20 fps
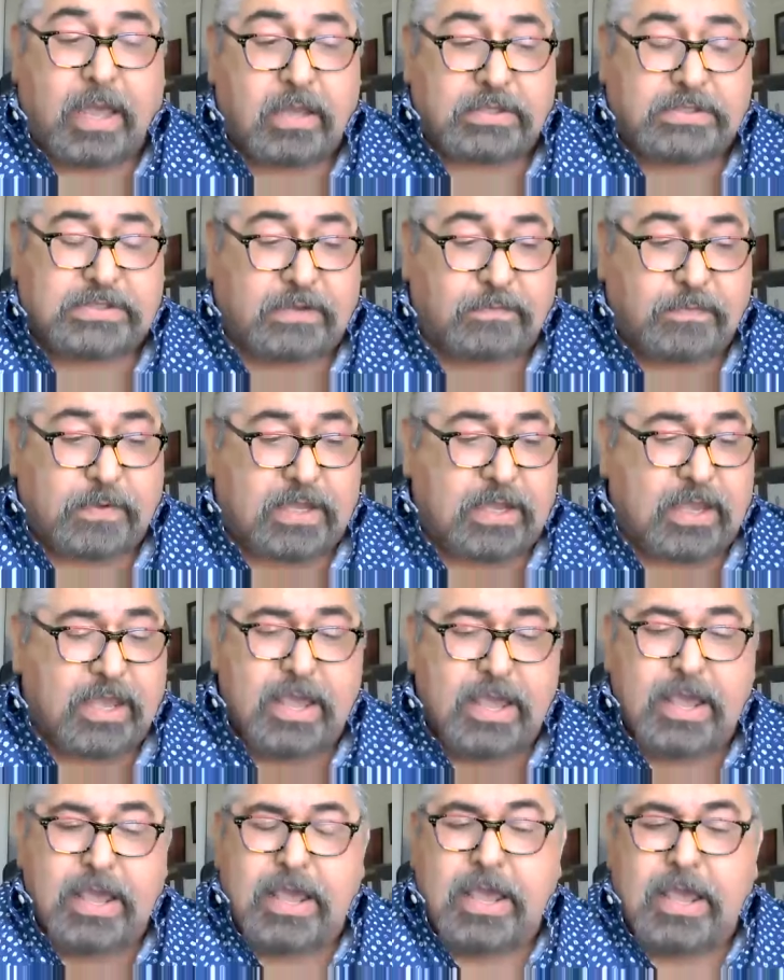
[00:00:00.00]
on TV,
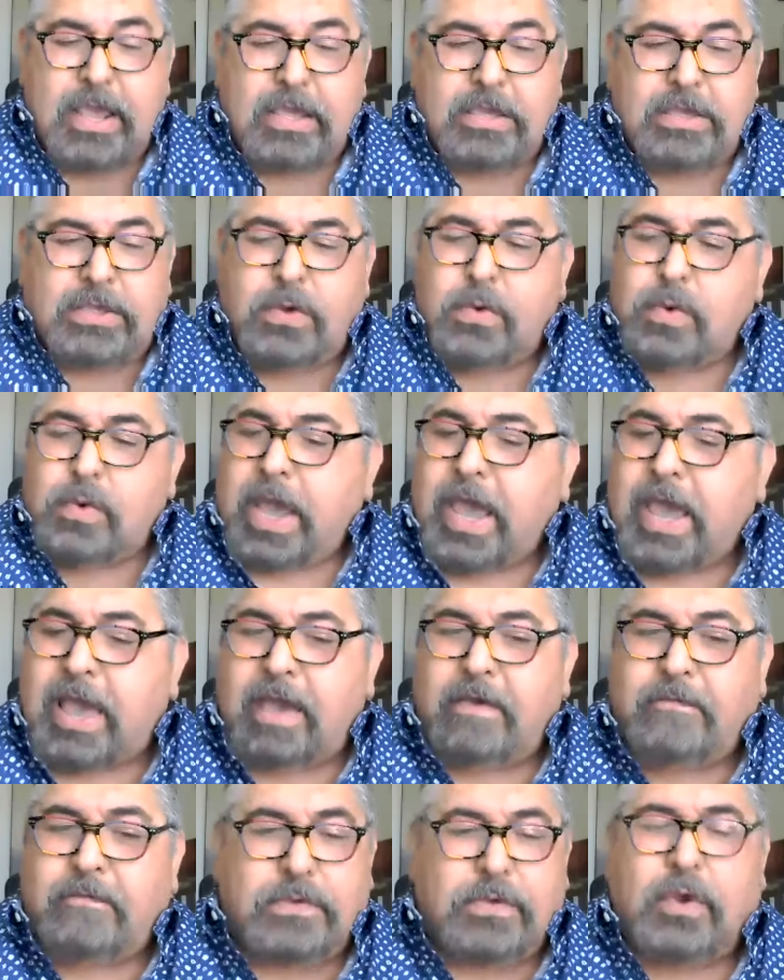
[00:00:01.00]

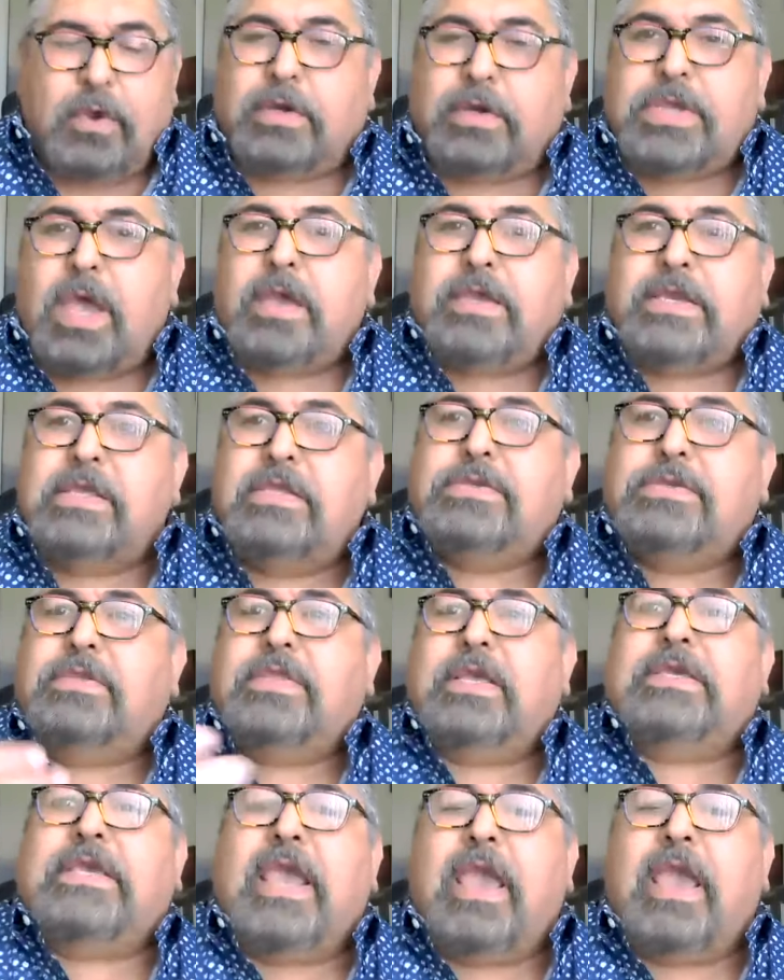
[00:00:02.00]
you're talking to
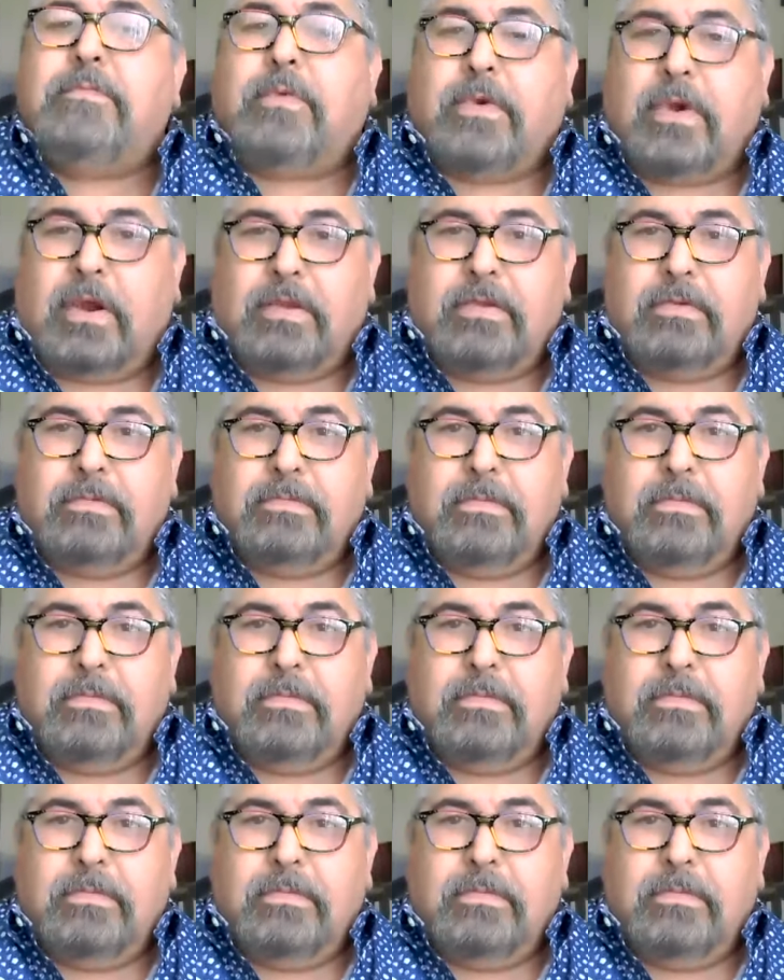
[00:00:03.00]
the camera,